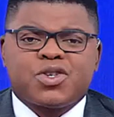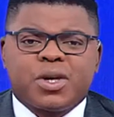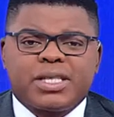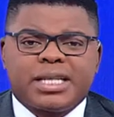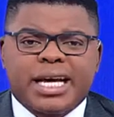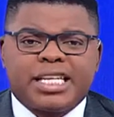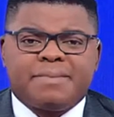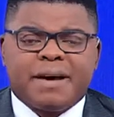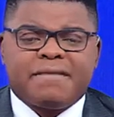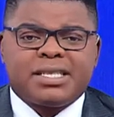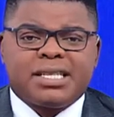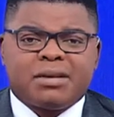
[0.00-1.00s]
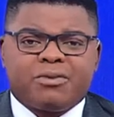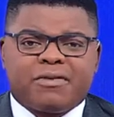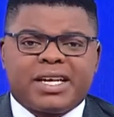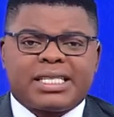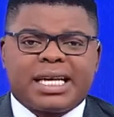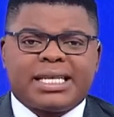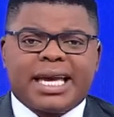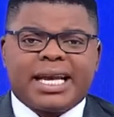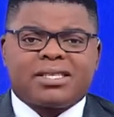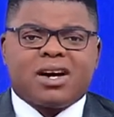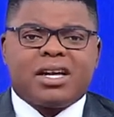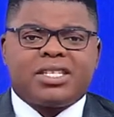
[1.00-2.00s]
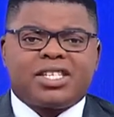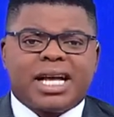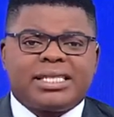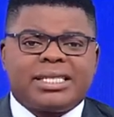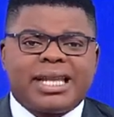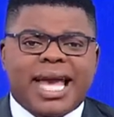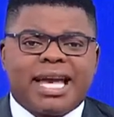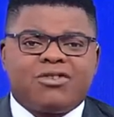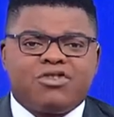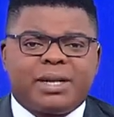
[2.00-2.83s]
Joined tonight by visiting professor at King's College London, Andrew